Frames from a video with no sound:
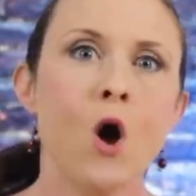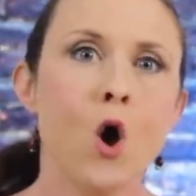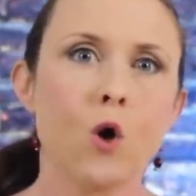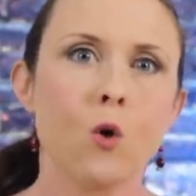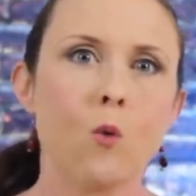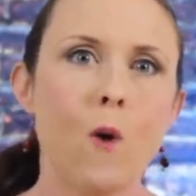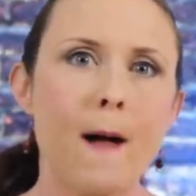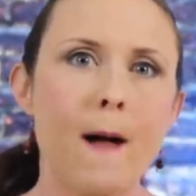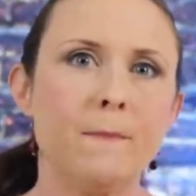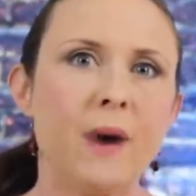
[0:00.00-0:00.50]

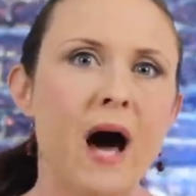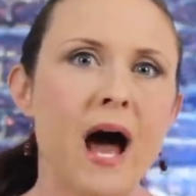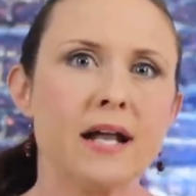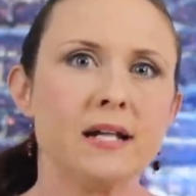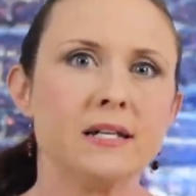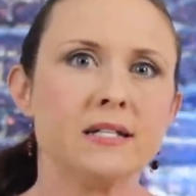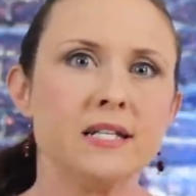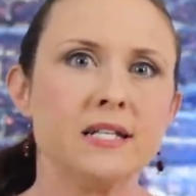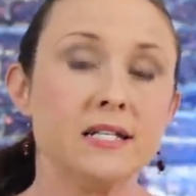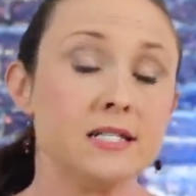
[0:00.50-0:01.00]
or why
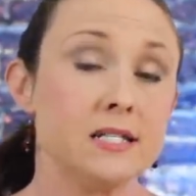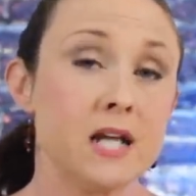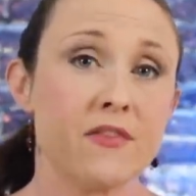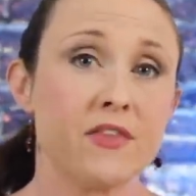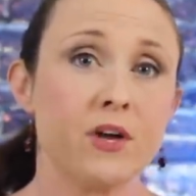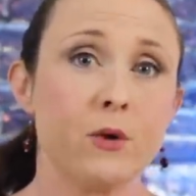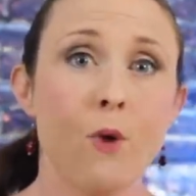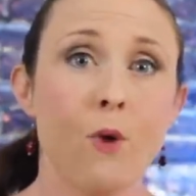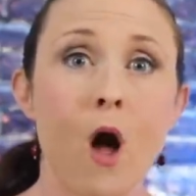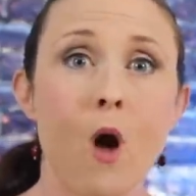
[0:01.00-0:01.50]
Biden sees
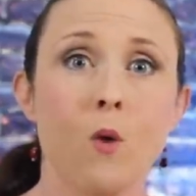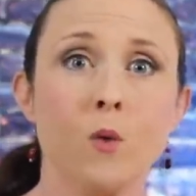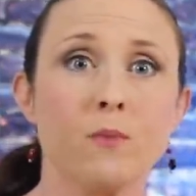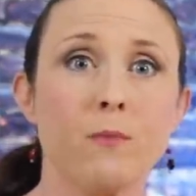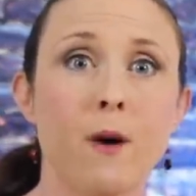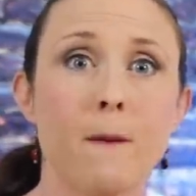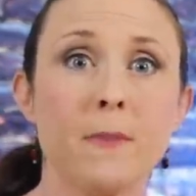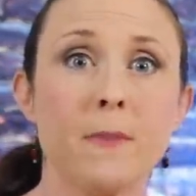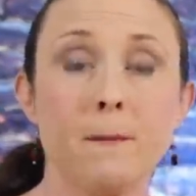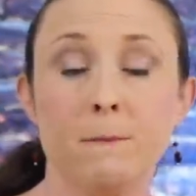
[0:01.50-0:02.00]
nothing wrong
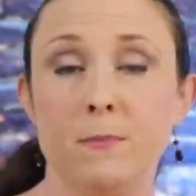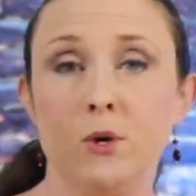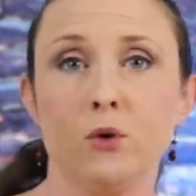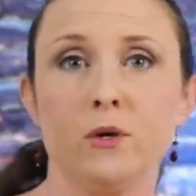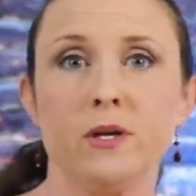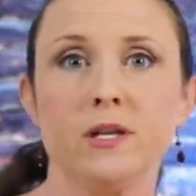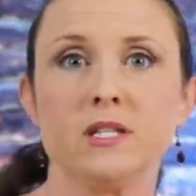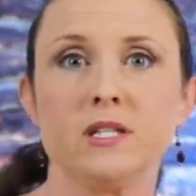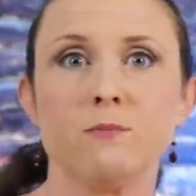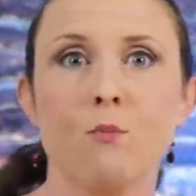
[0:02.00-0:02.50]
with pumping
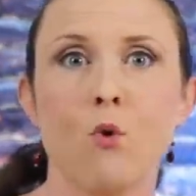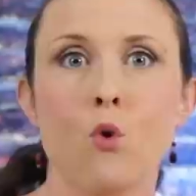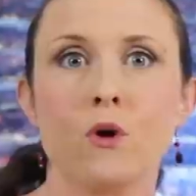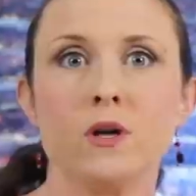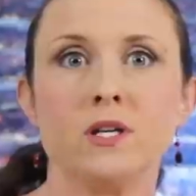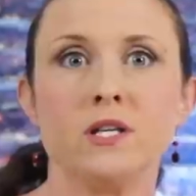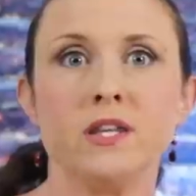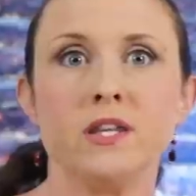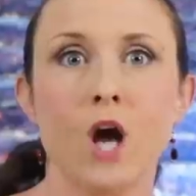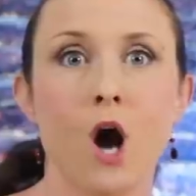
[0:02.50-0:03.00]
billions more
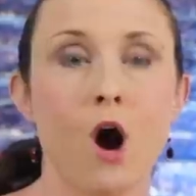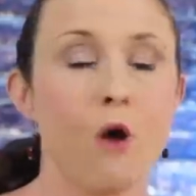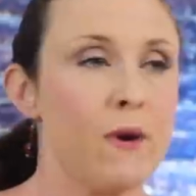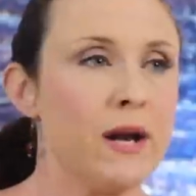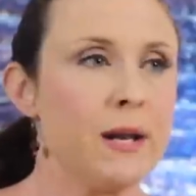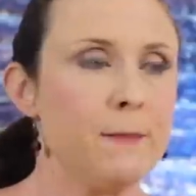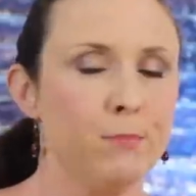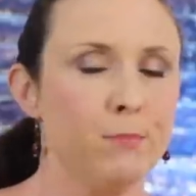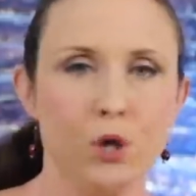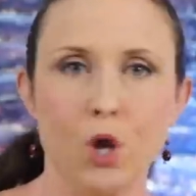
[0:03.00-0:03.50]
into the
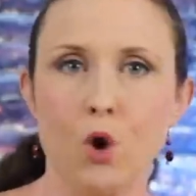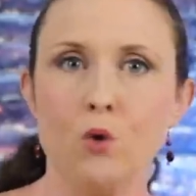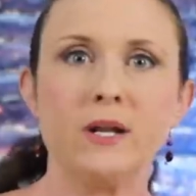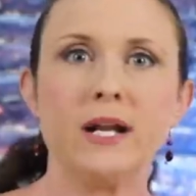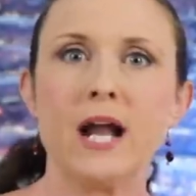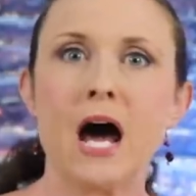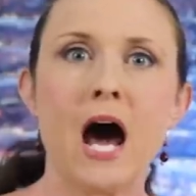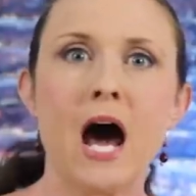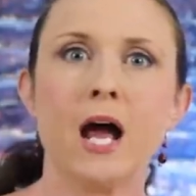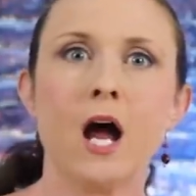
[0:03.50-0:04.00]
already
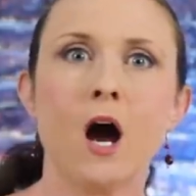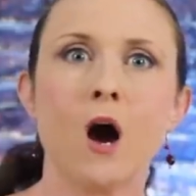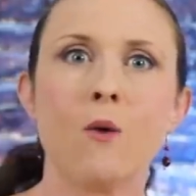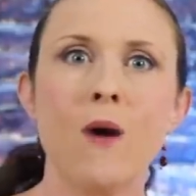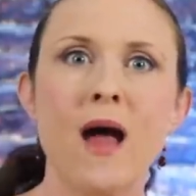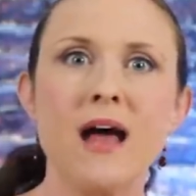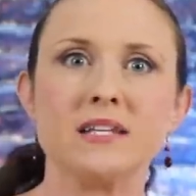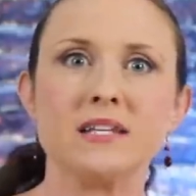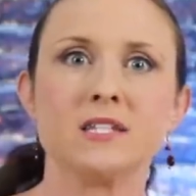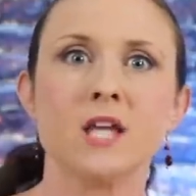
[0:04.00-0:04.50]
bloated
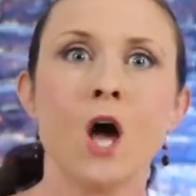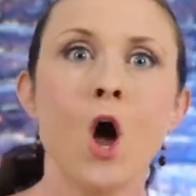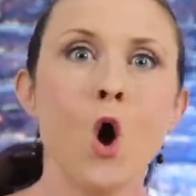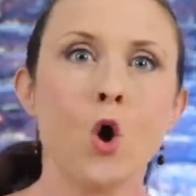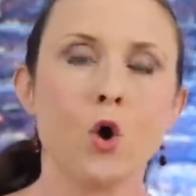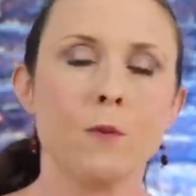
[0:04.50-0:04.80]
IRS,